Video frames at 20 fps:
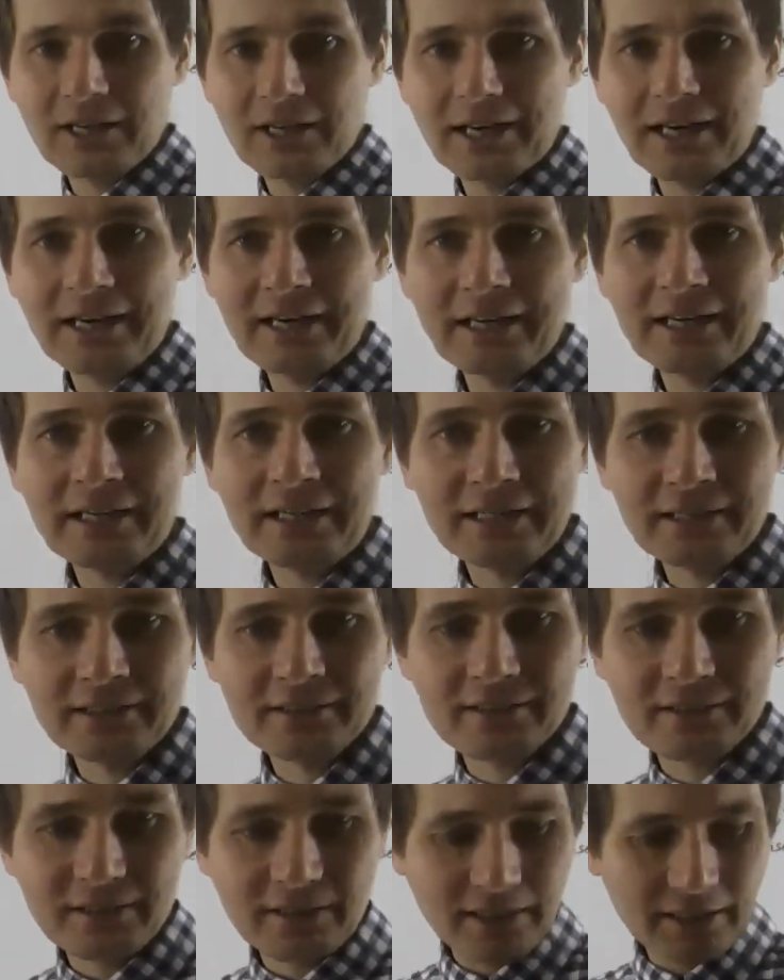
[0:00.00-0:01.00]

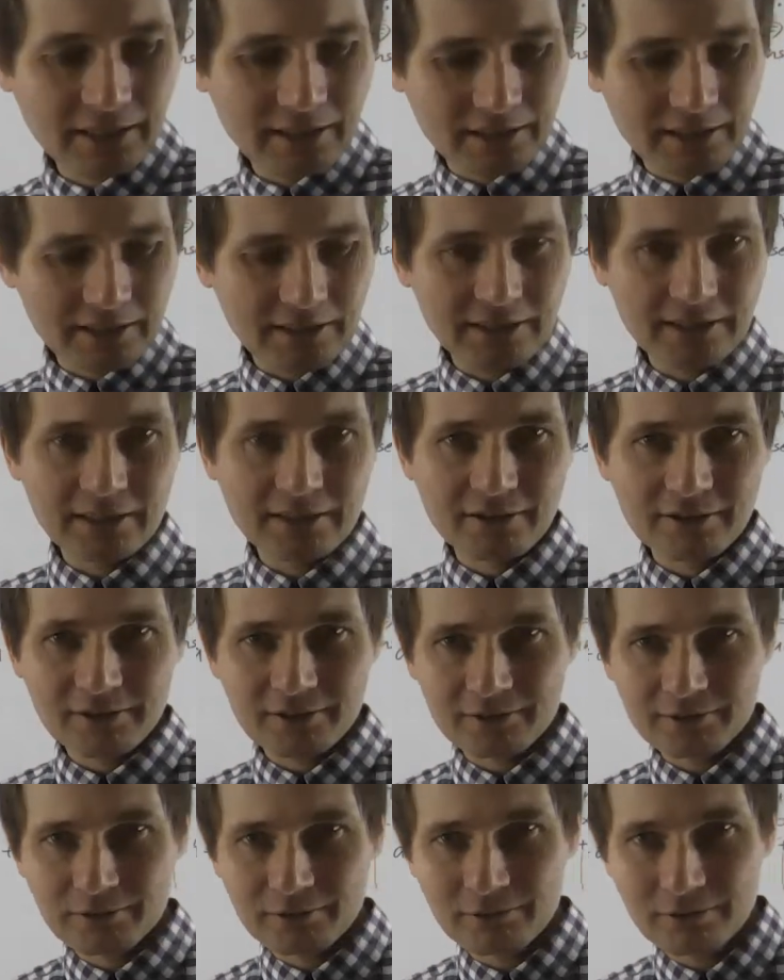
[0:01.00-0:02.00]
And
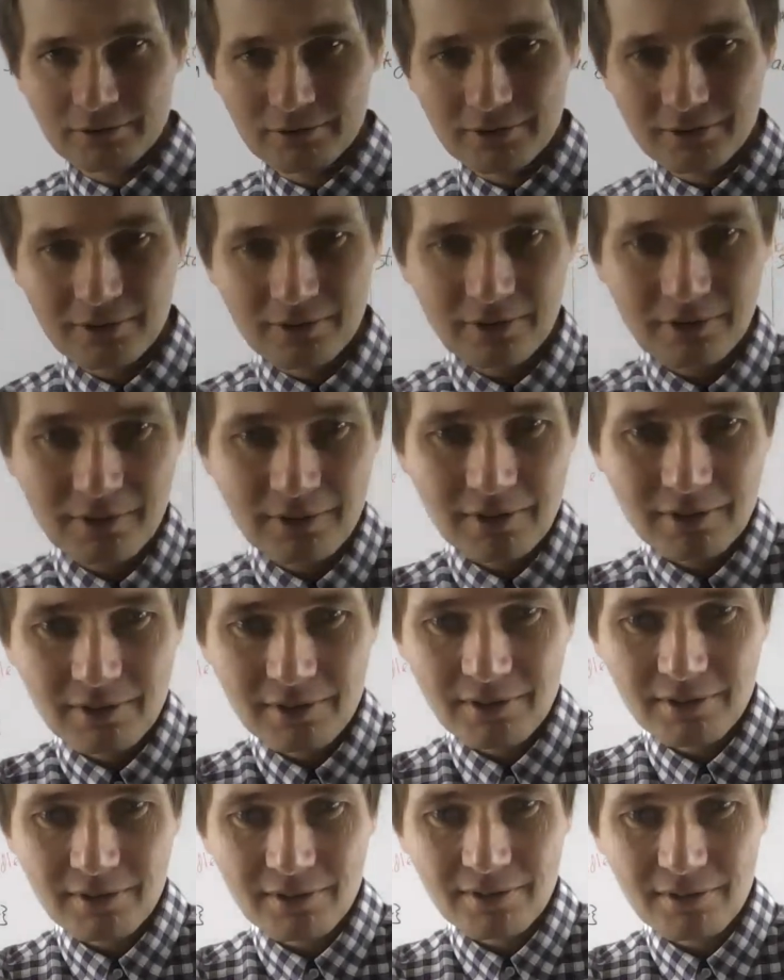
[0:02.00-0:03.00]
uh-oh,
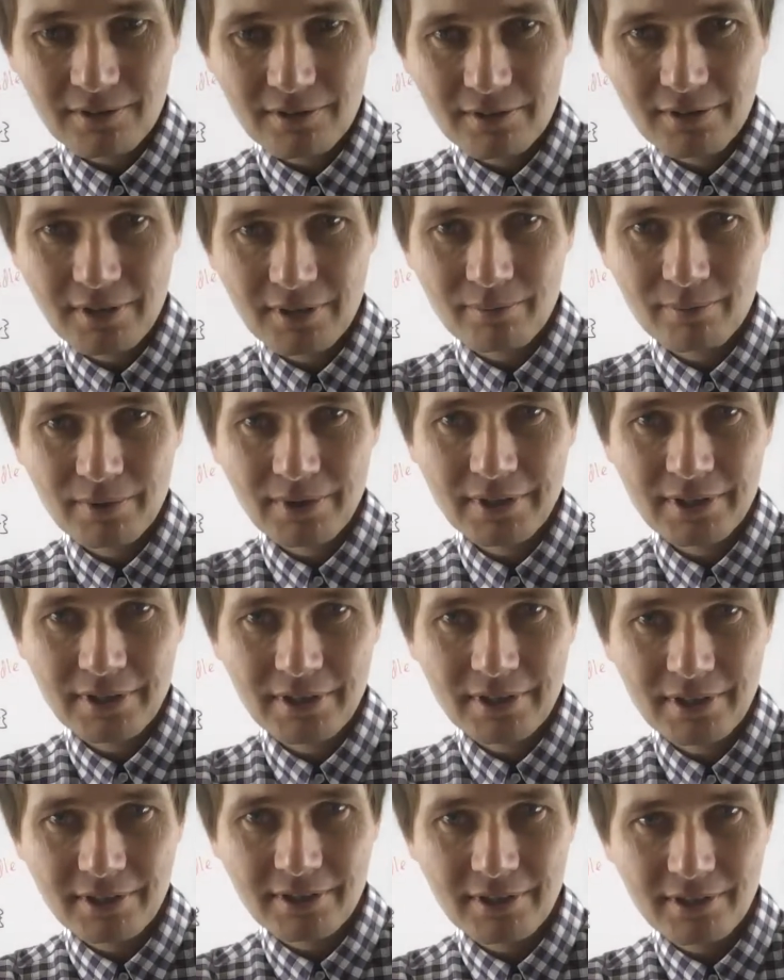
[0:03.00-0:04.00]
sorry, my
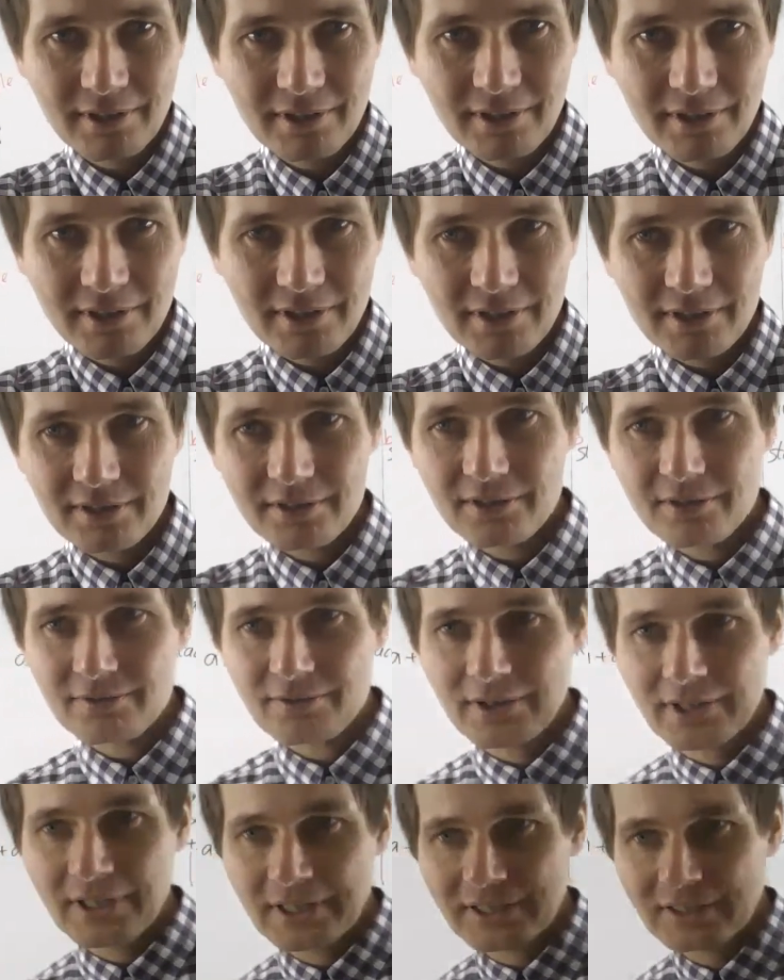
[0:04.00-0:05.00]

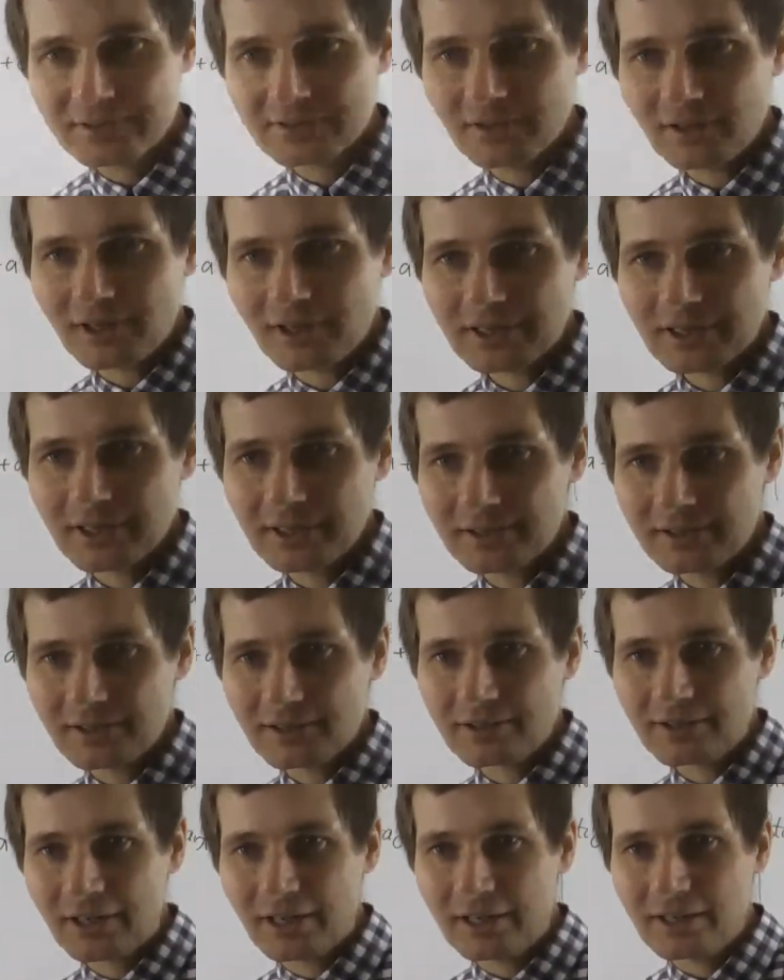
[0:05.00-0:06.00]
screen is locking.
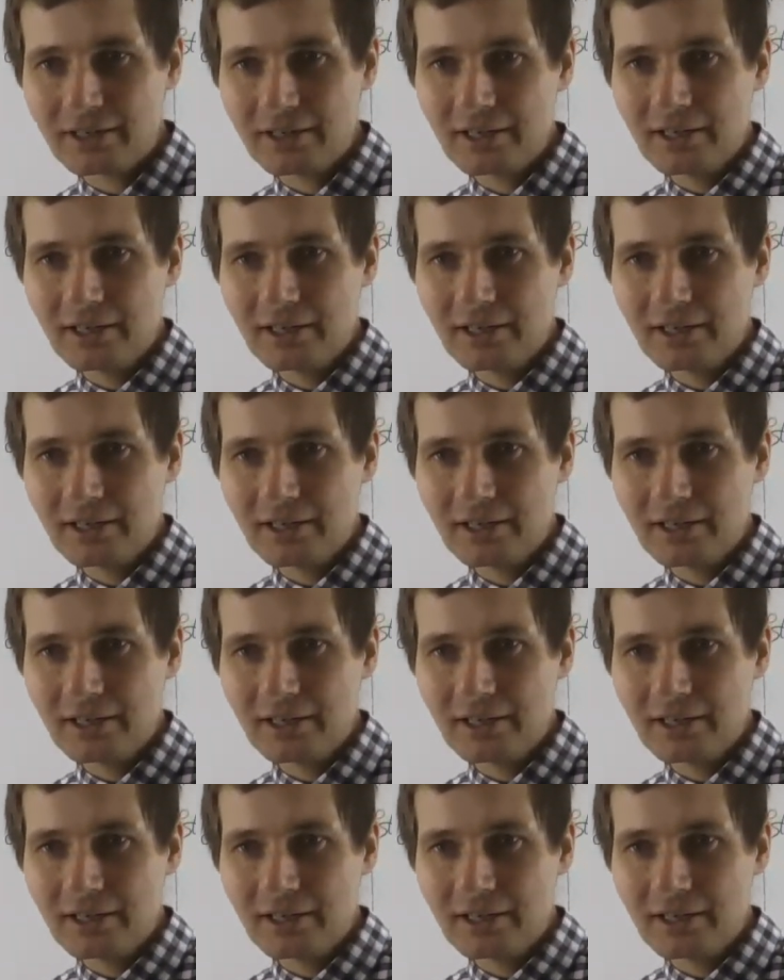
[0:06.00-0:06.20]
Okay.